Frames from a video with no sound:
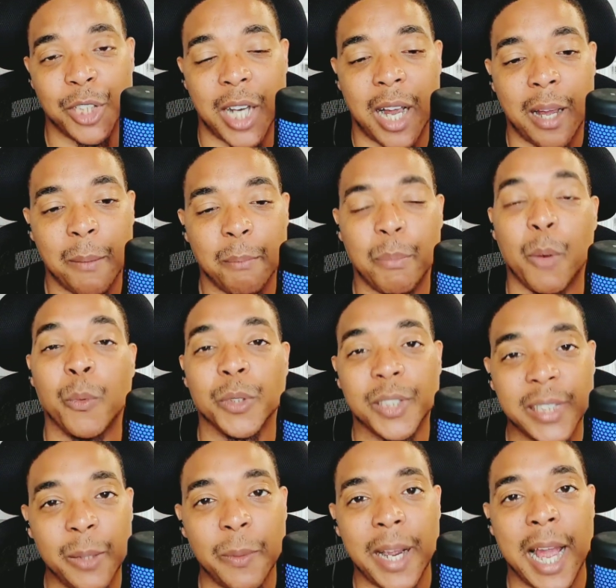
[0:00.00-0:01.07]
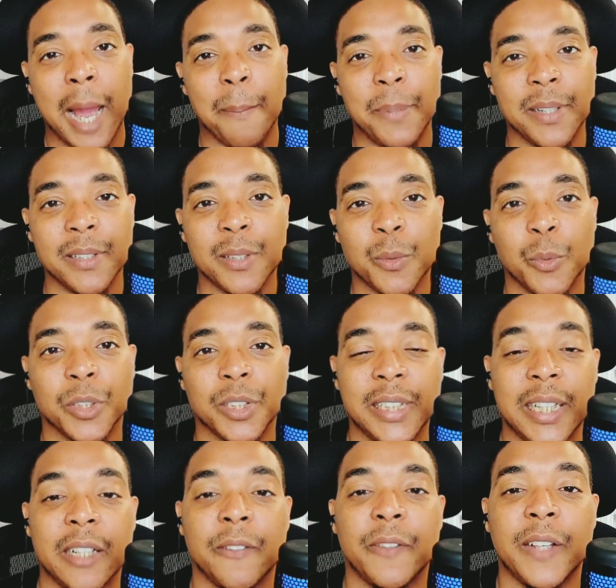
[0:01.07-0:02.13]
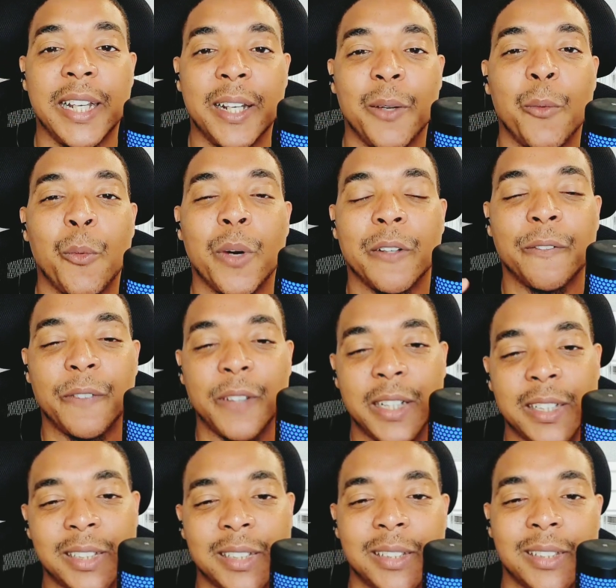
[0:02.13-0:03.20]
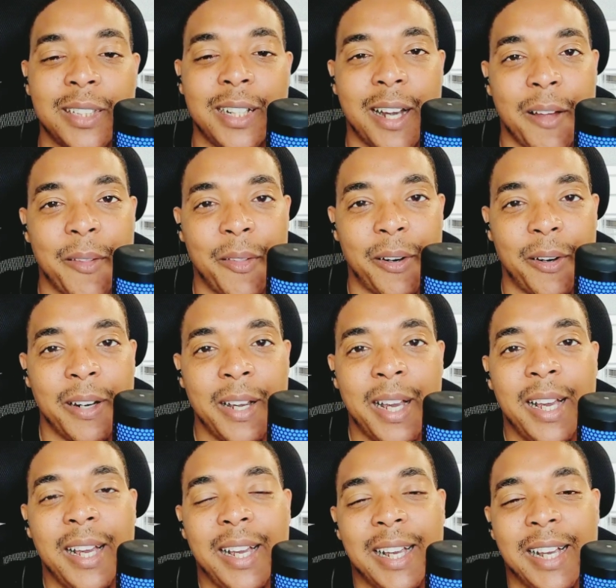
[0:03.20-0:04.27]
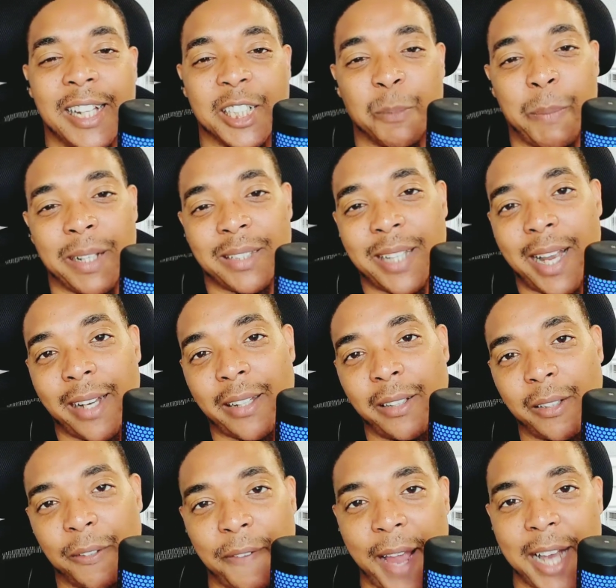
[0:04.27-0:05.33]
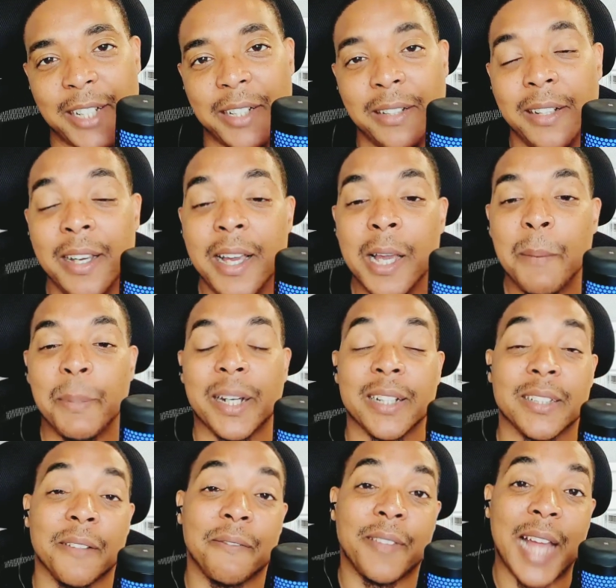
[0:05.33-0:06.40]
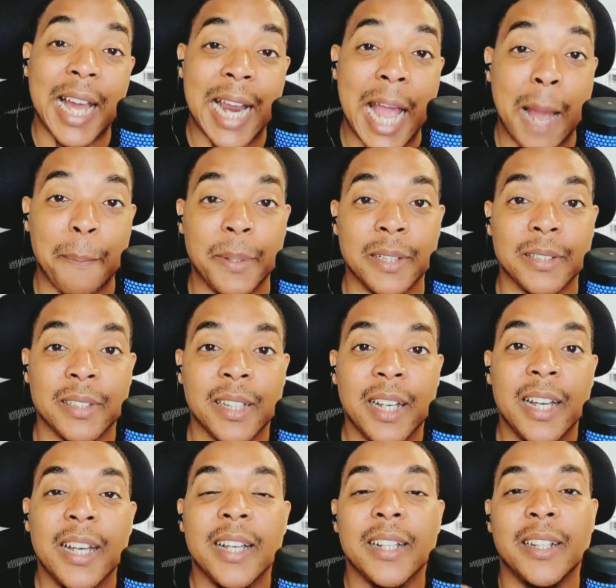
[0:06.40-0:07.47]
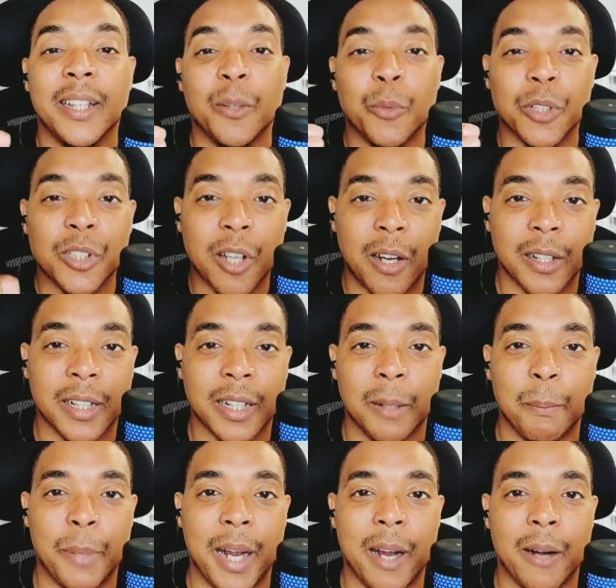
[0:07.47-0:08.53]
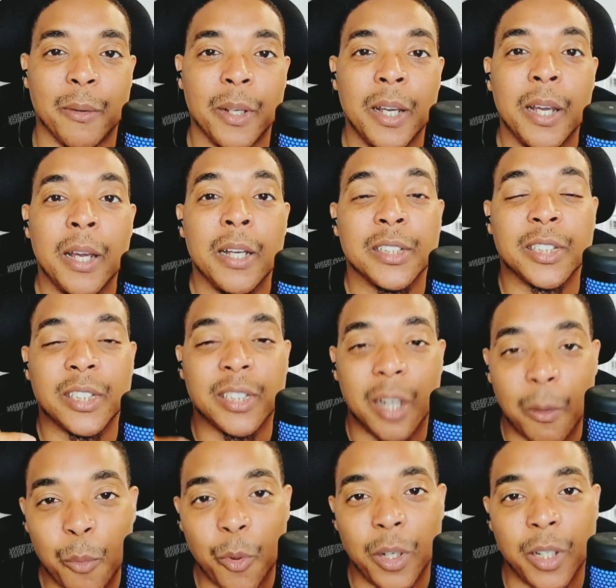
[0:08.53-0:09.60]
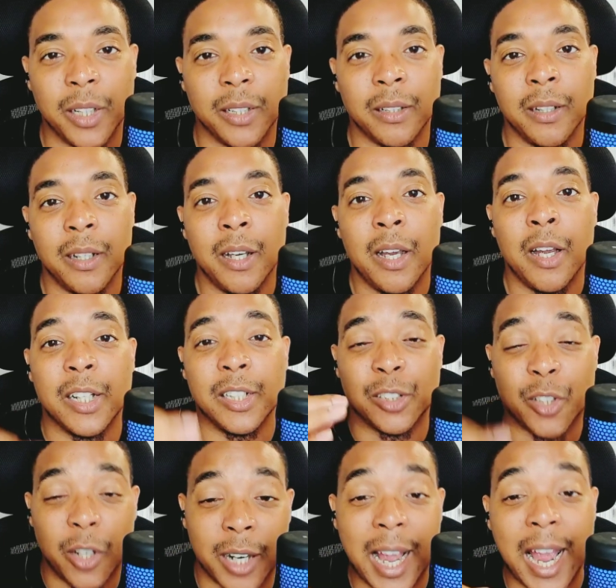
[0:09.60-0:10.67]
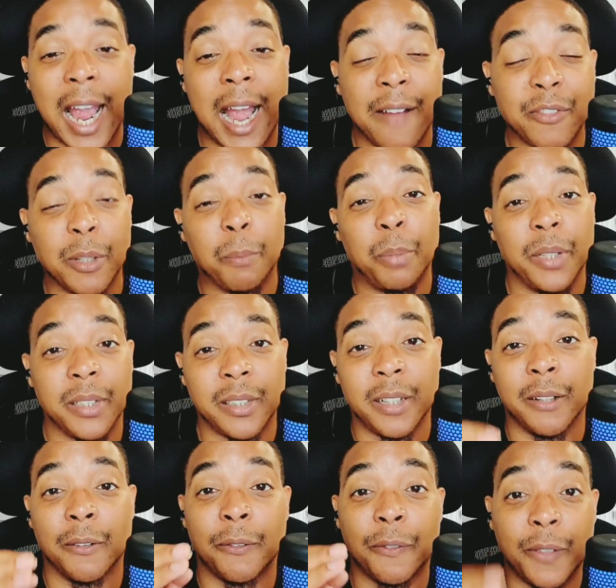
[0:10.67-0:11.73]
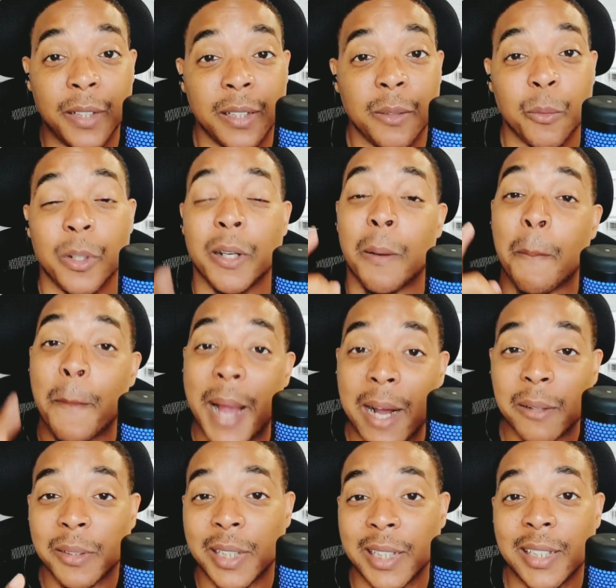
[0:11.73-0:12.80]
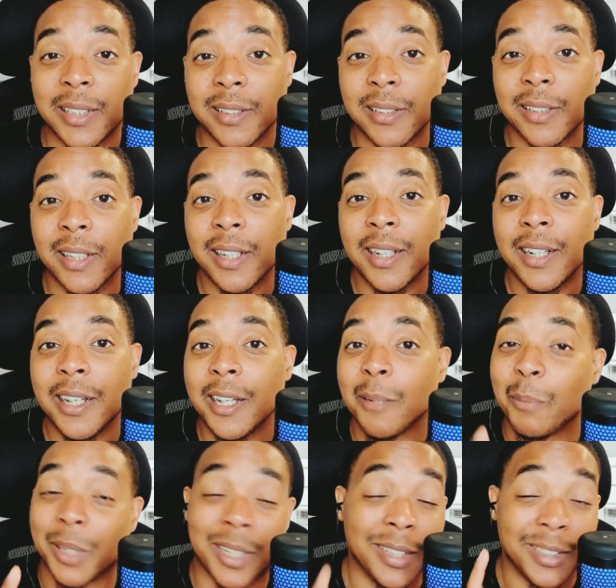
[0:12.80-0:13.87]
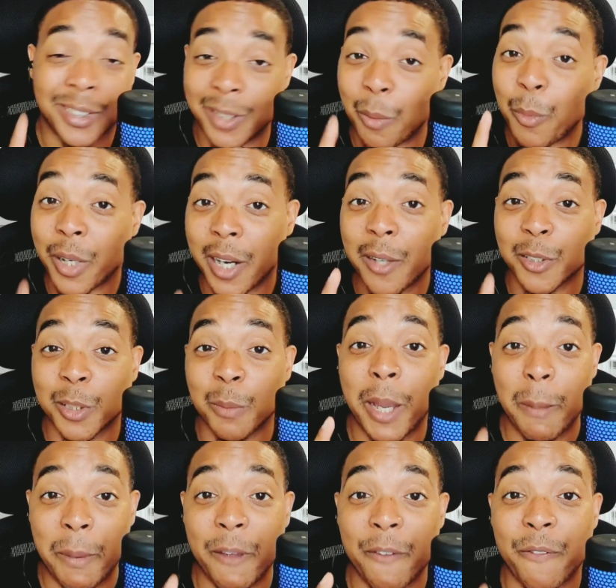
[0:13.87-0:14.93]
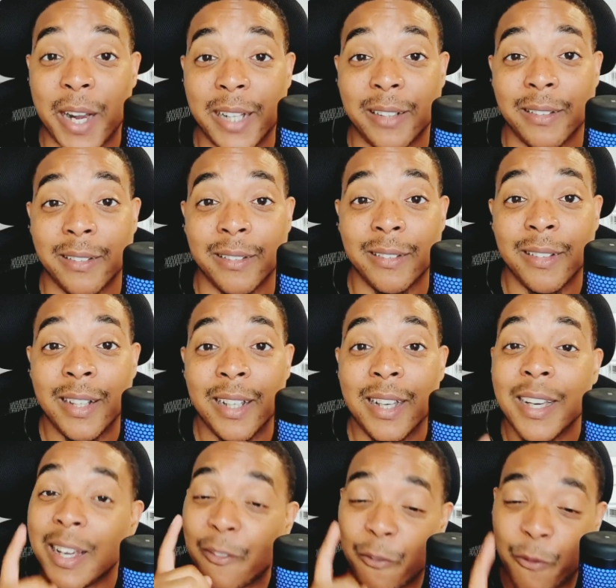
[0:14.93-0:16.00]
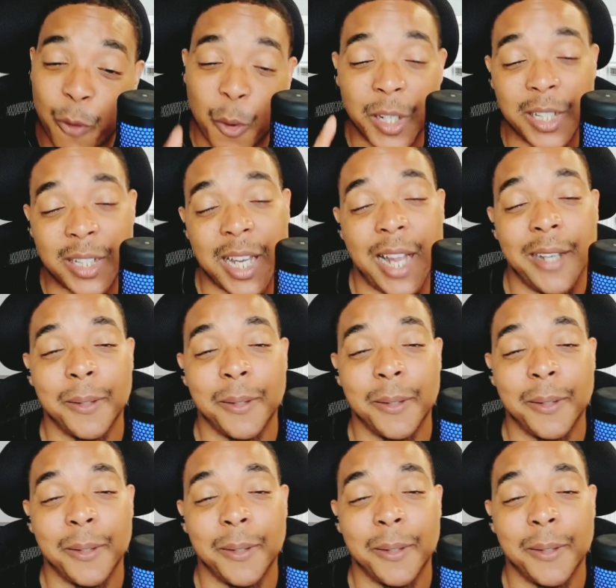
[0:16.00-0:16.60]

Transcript: But we'll see what happens. We'll see if anyone finishes the other in spectacular fashion, because if that happens, then we're talking about someone is going to have to put their foot where their mouth is, because someone else may be fighting for the title.